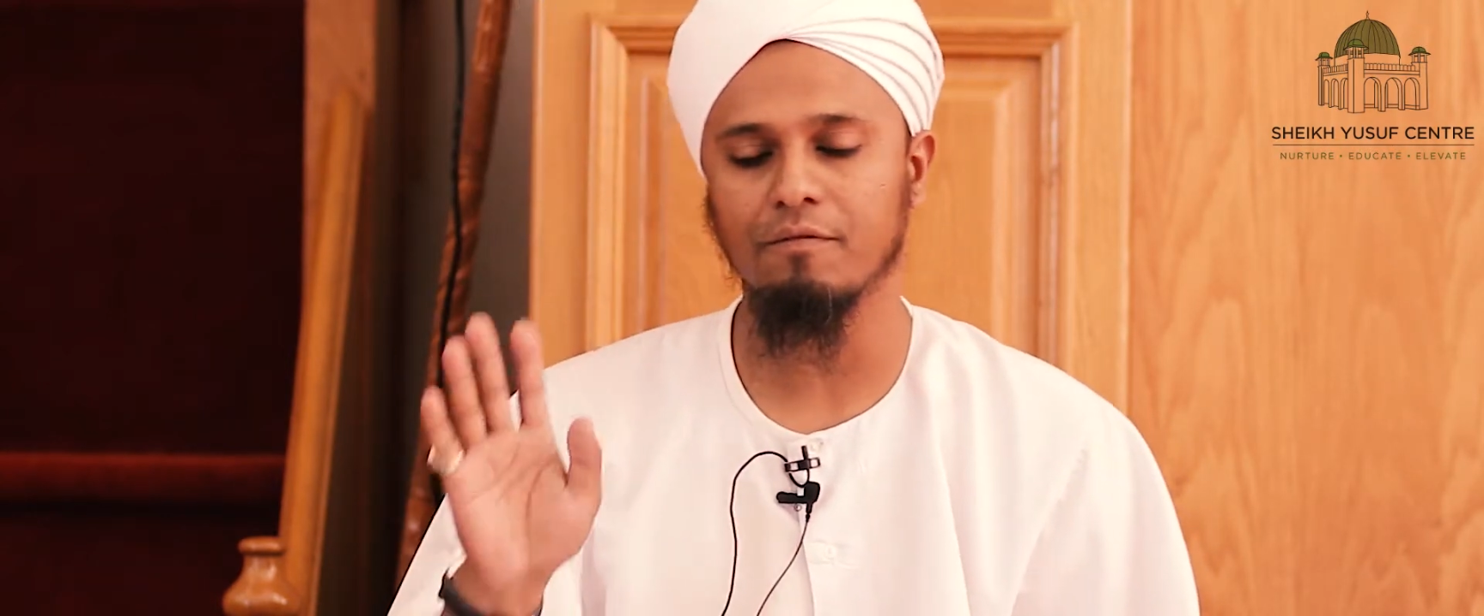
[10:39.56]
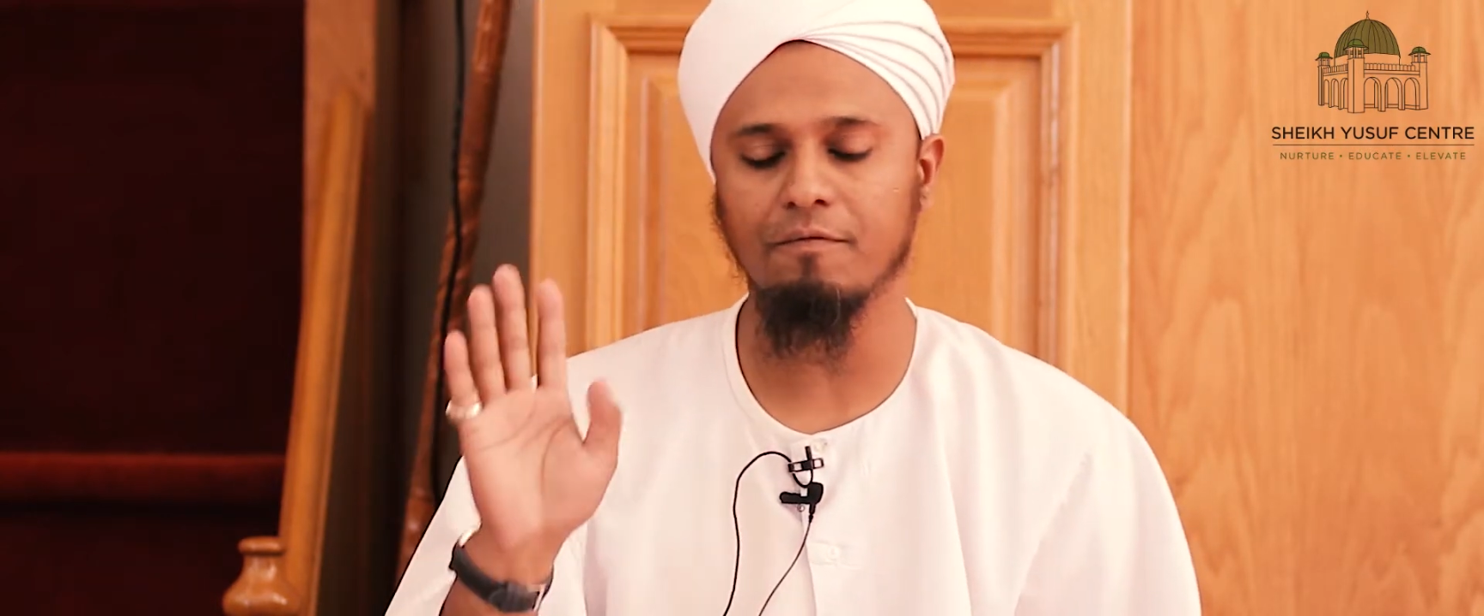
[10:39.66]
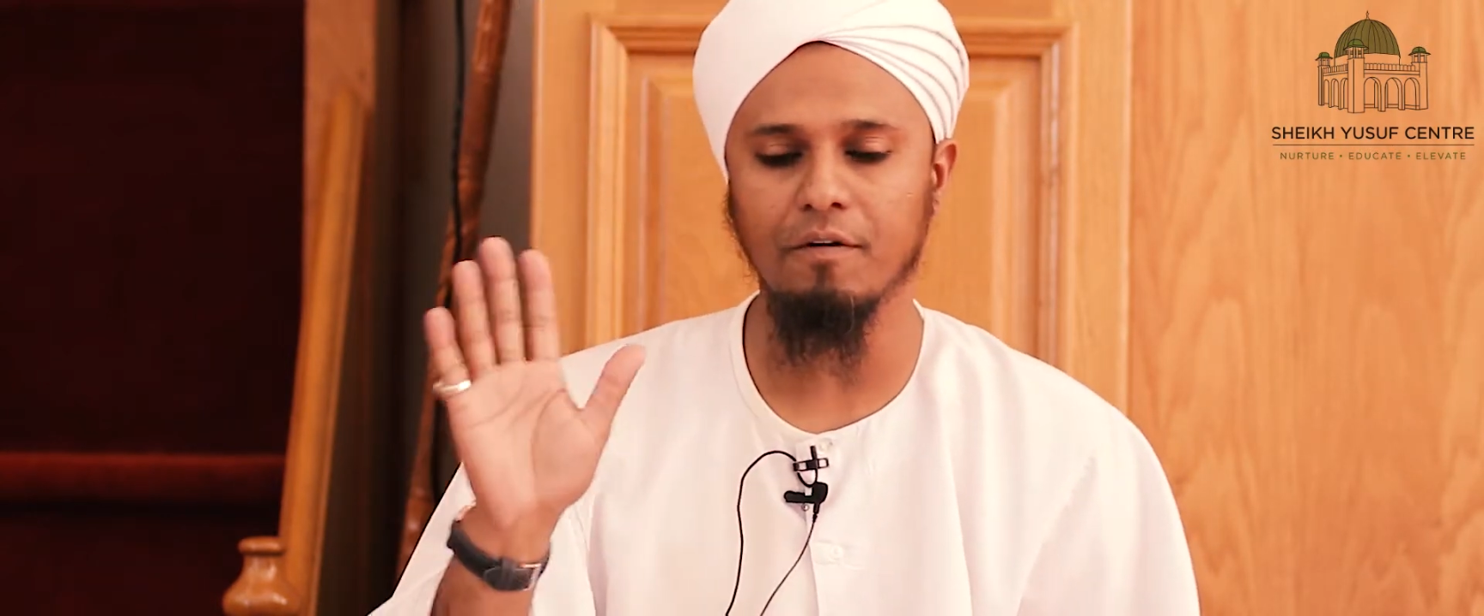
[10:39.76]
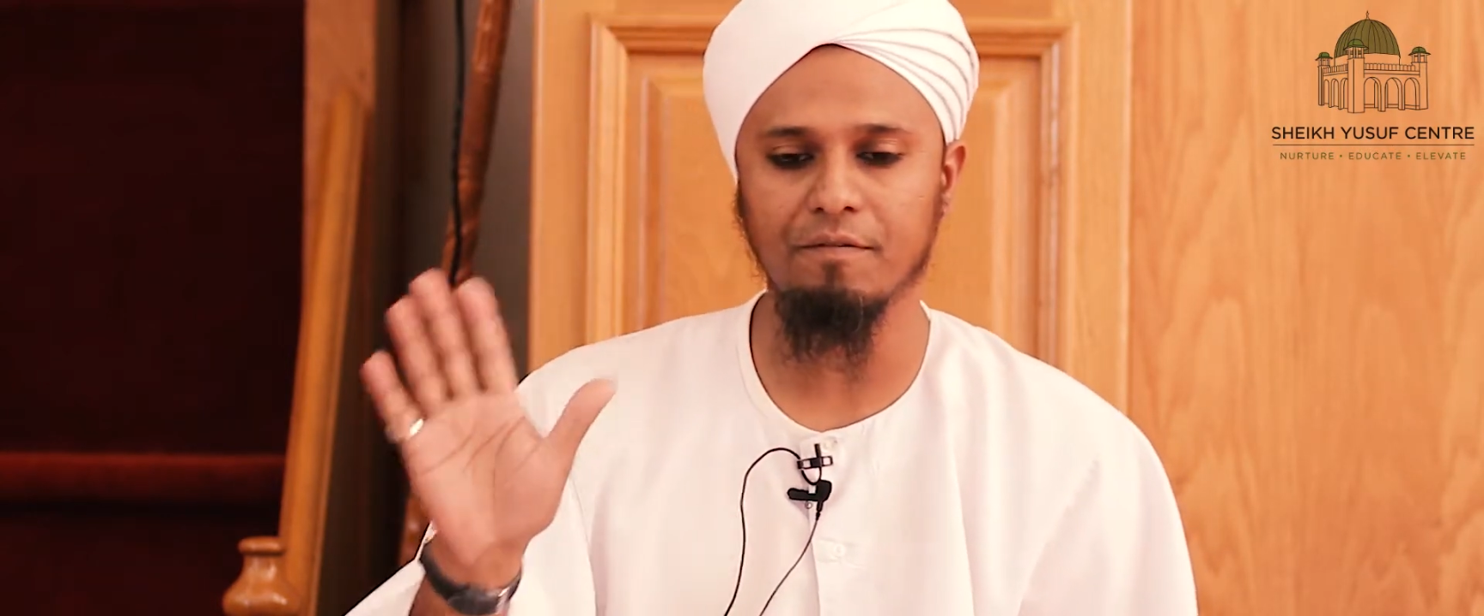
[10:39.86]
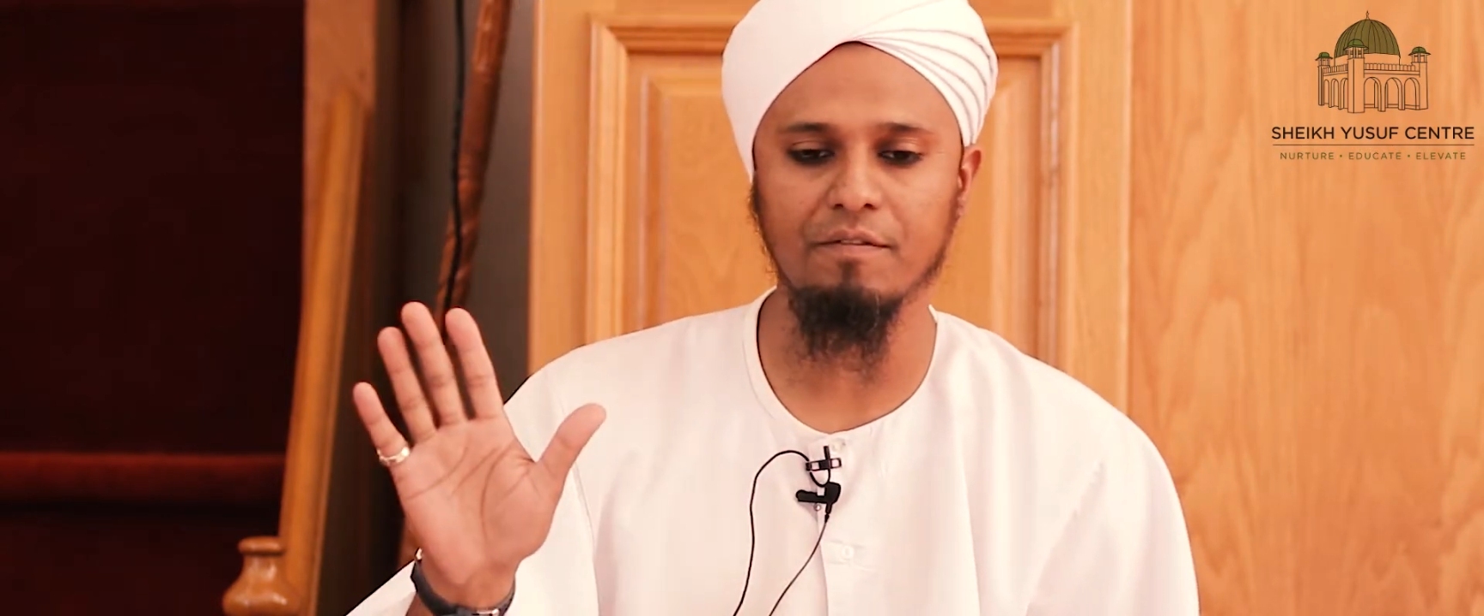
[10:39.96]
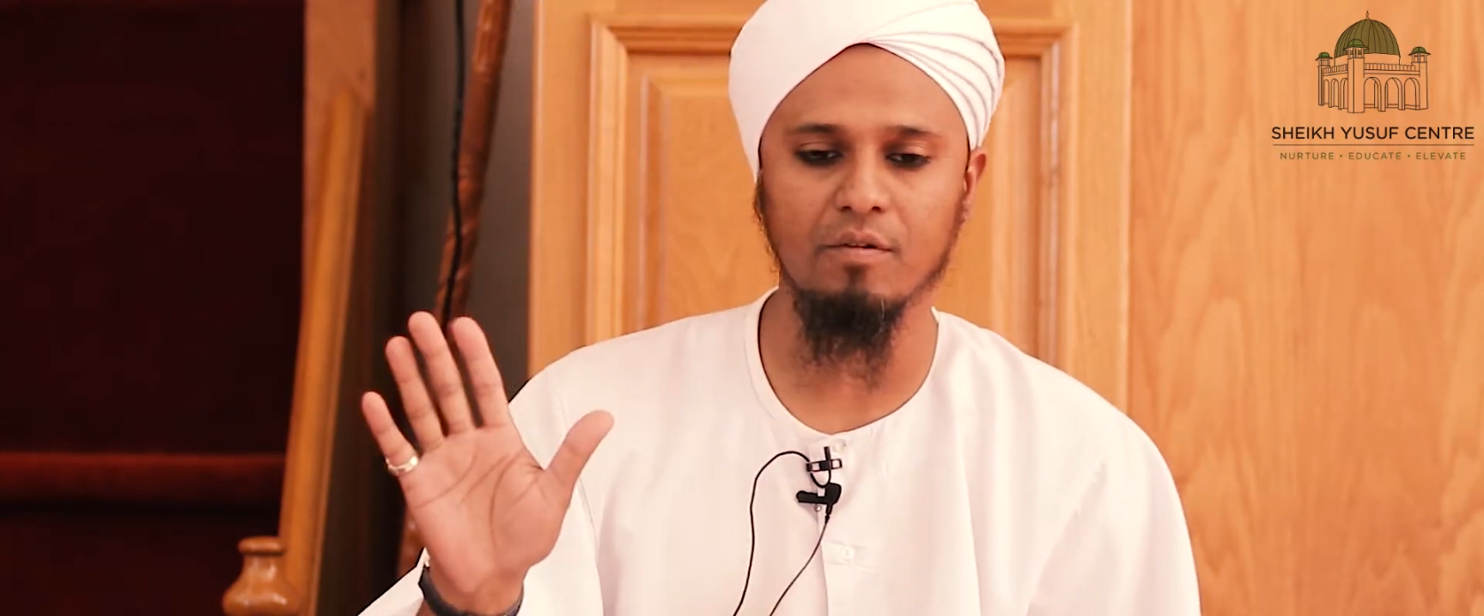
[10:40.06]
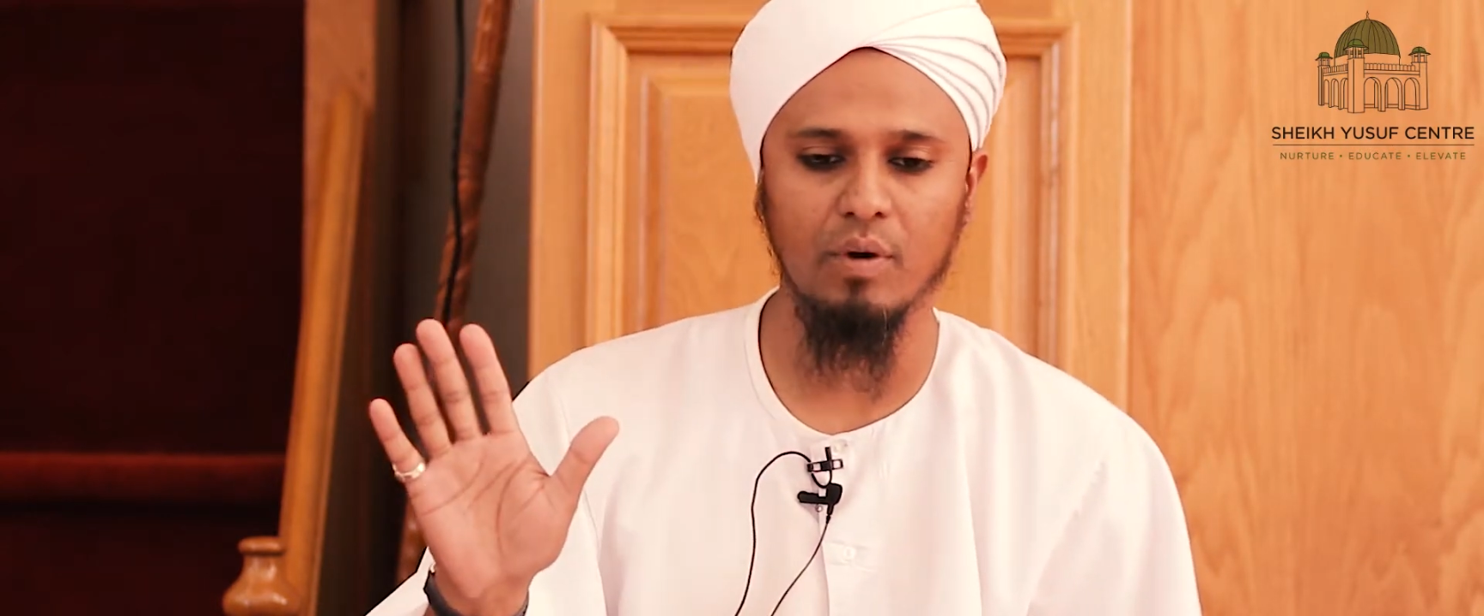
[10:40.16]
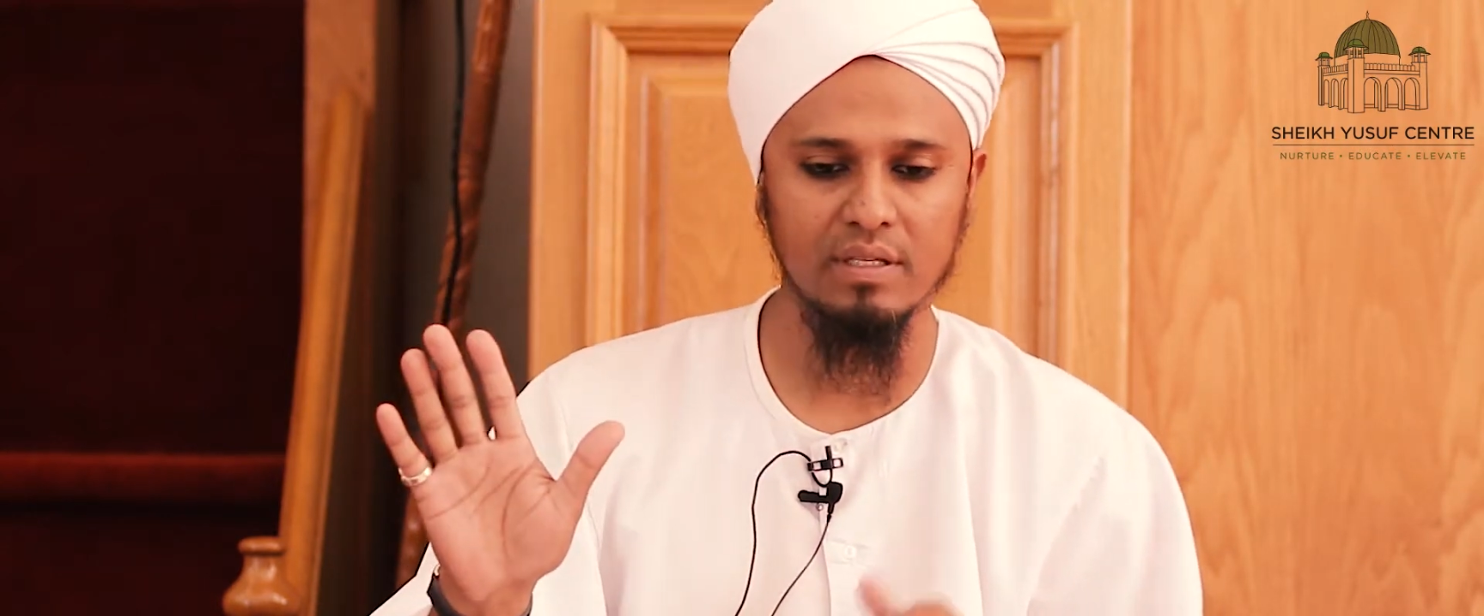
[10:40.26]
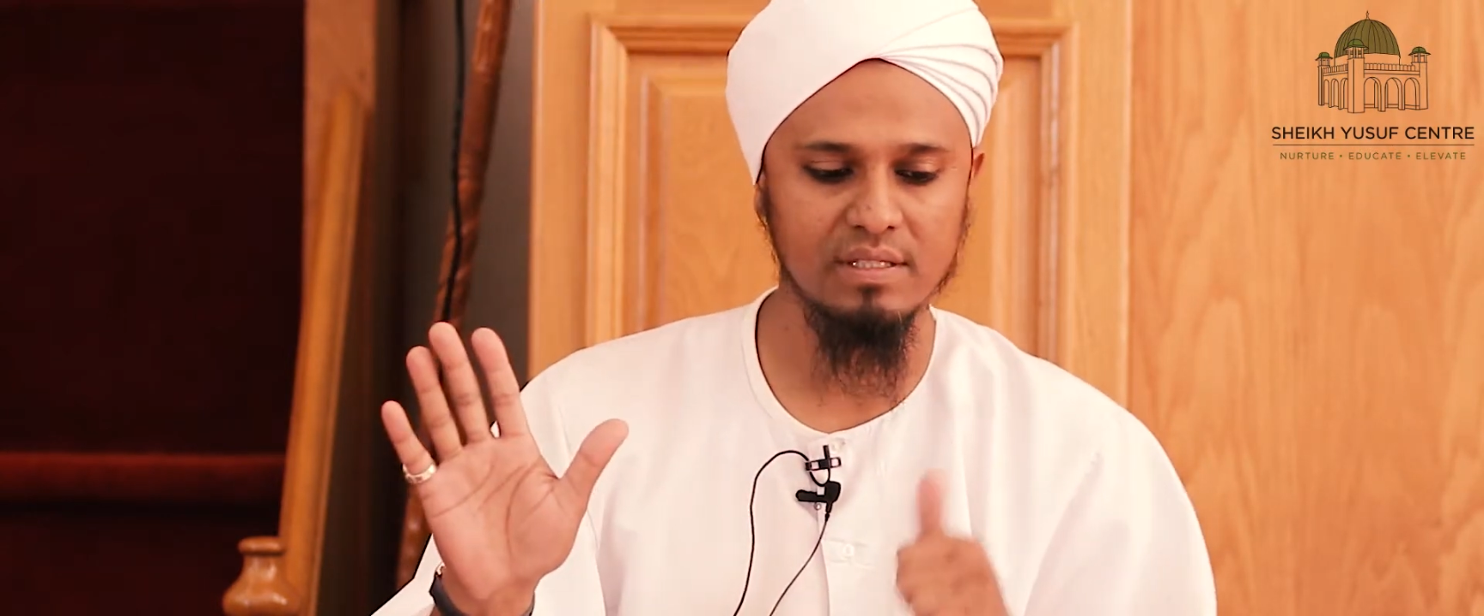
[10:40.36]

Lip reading: 5th one,